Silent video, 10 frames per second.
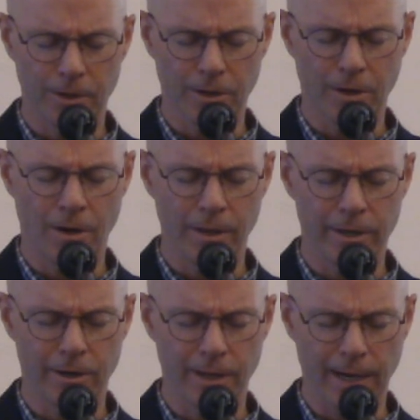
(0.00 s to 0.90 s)
your call
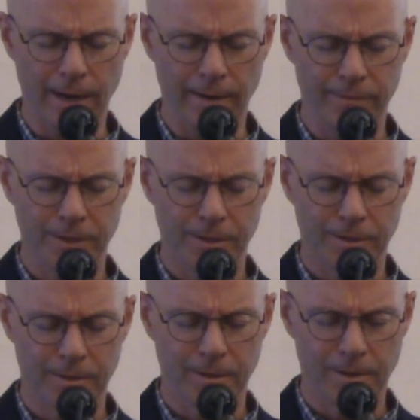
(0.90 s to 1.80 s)
in our lives.